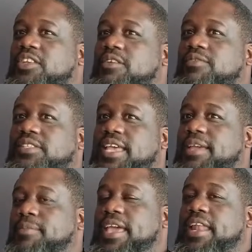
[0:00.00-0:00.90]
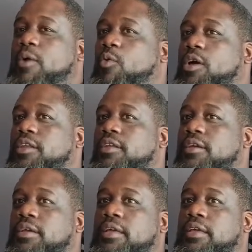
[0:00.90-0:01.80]
of it's like, man,
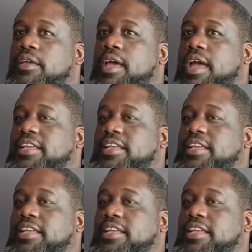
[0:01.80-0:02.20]
I